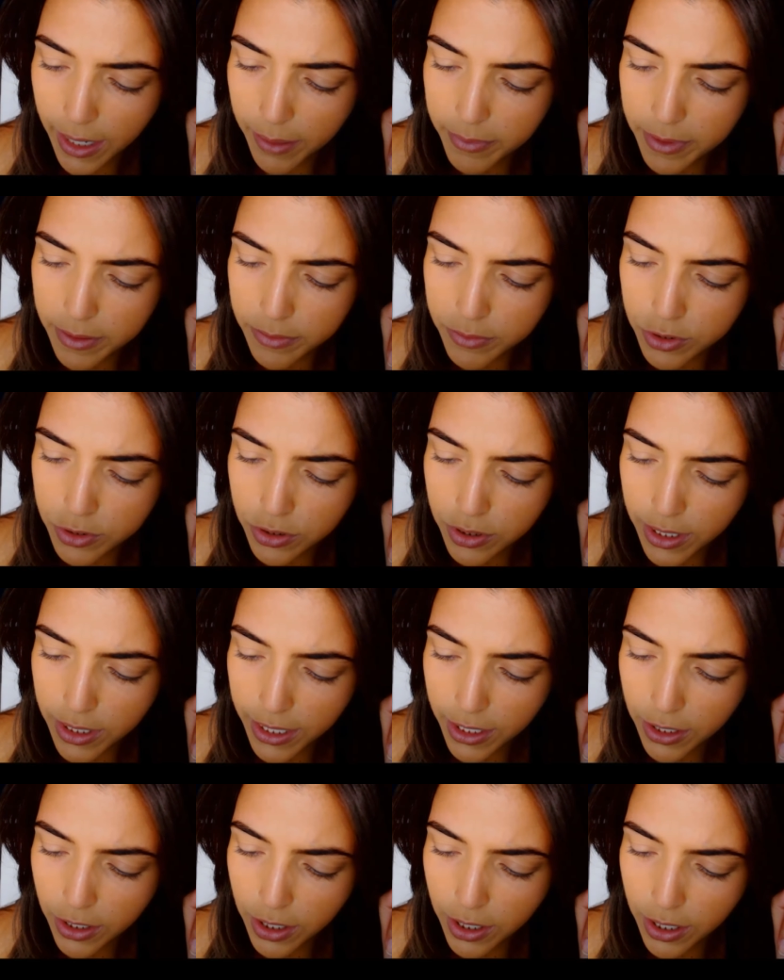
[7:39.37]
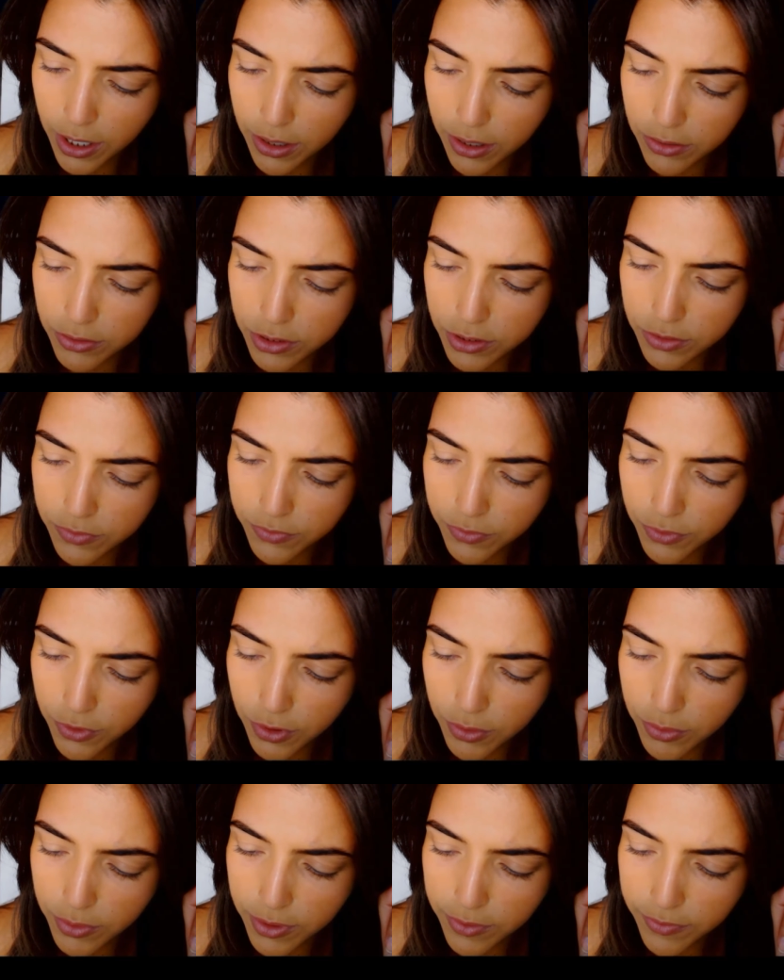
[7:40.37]
I mean, I'm sure like you can get it on
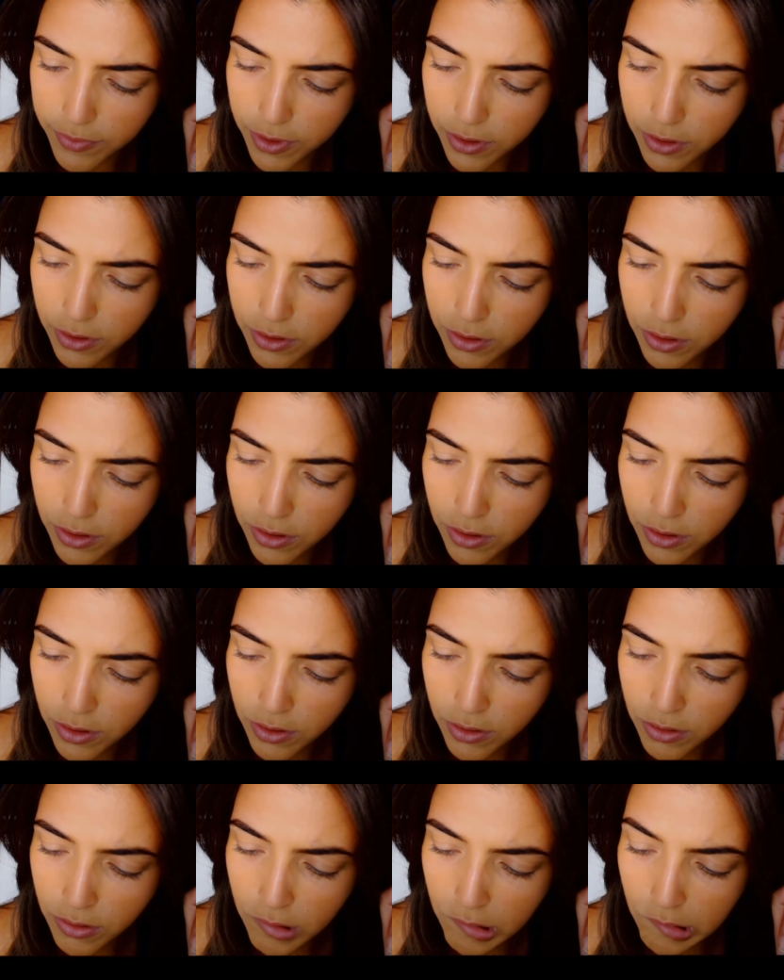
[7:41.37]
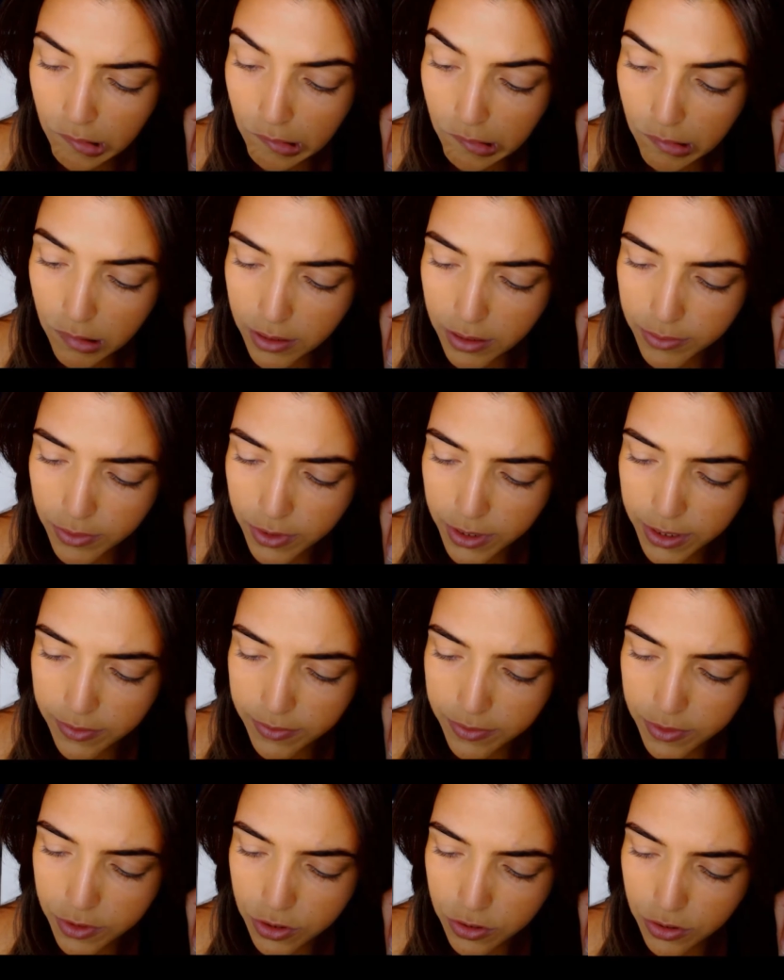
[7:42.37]
Sephora or whatever. I'm not
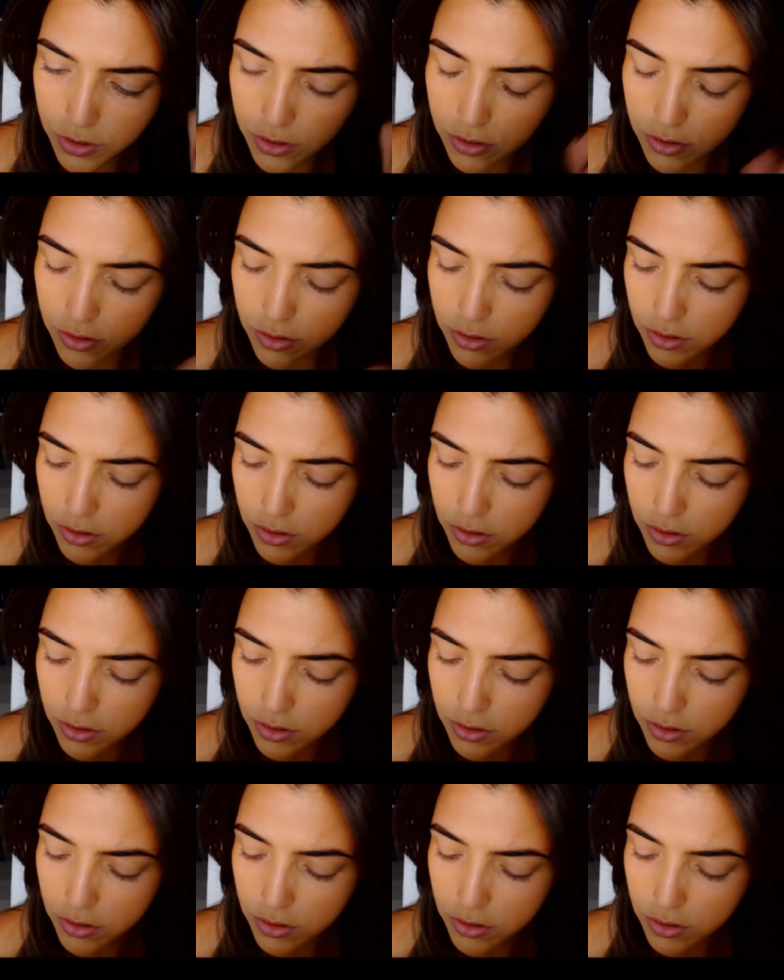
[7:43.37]
even sure.